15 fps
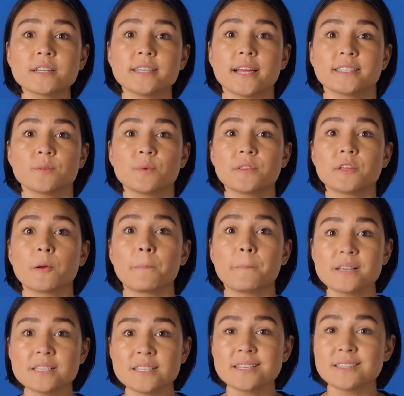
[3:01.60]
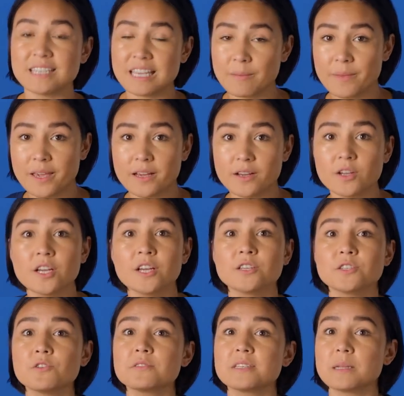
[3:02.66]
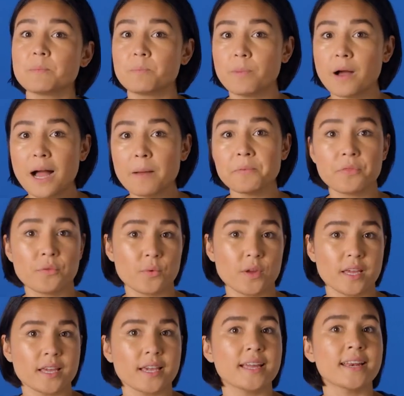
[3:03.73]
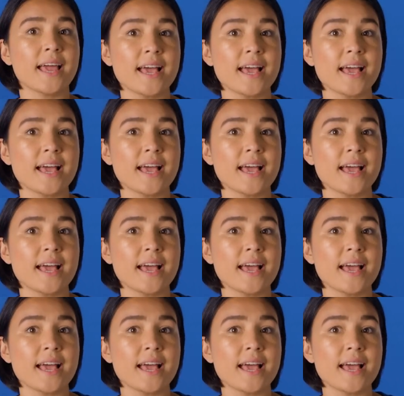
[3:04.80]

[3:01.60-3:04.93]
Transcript: connect it with your business email using POP3 and